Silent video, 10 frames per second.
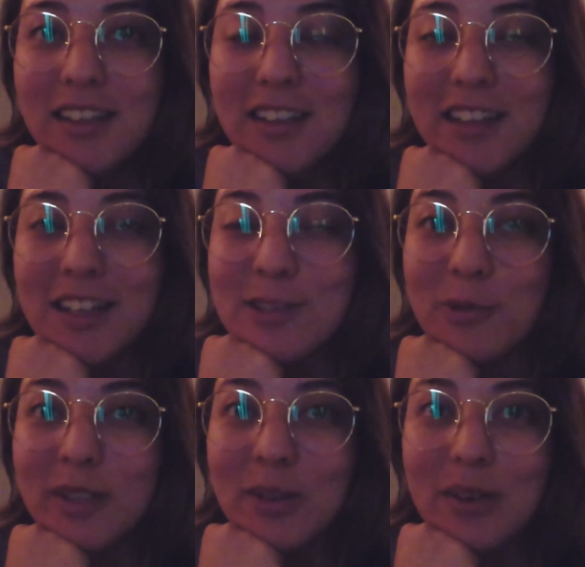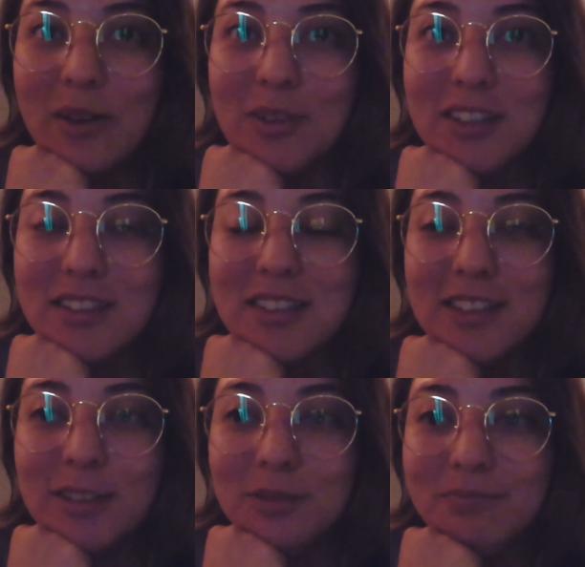That's really what I want.
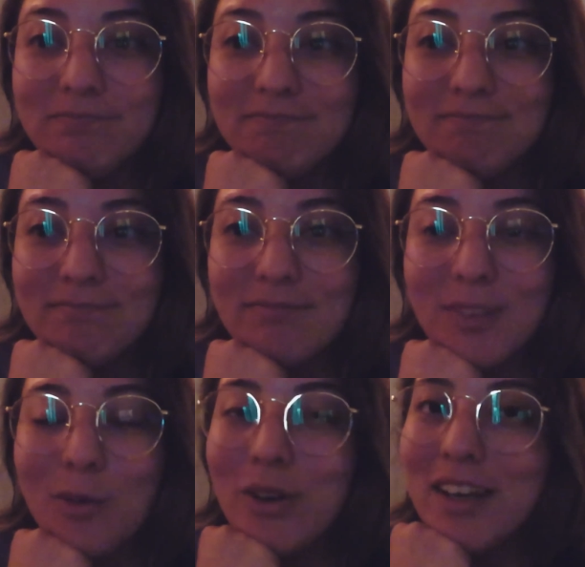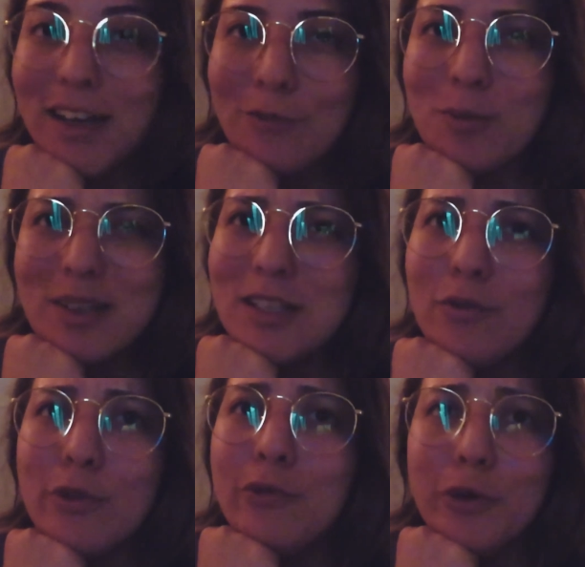So I'm going to comfort myself
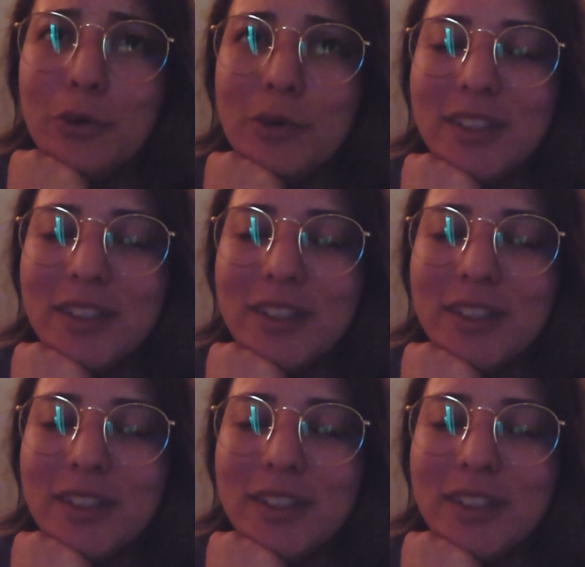with food.